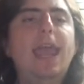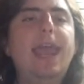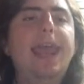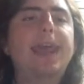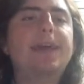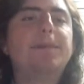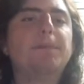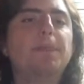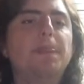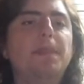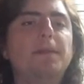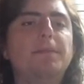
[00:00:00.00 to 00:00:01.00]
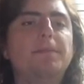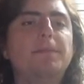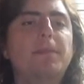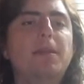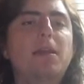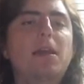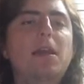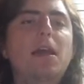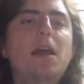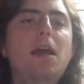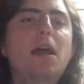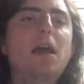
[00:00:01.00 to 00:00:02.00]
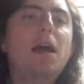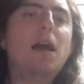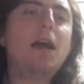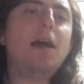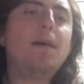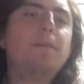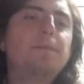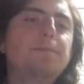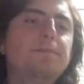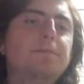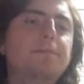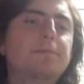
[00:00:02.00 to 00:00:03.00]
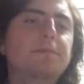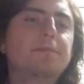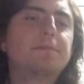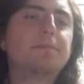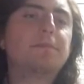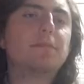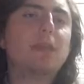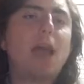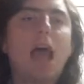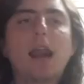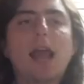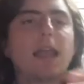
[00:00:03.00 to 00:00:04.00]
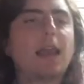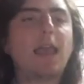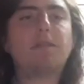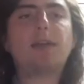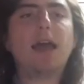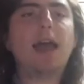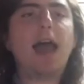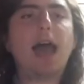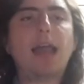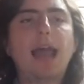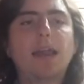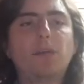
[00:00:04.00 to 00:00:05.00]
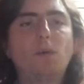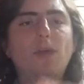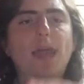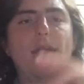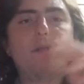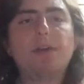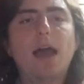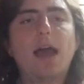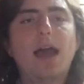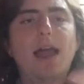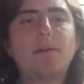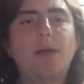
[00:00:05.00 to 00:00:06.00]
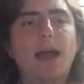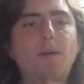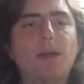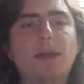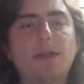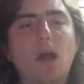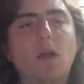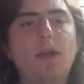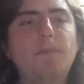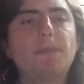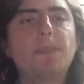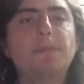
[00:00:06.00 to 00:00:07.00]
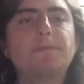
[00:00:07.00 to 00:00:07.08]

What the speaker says: and I like it every time. I enjoy it every time I went and saw it.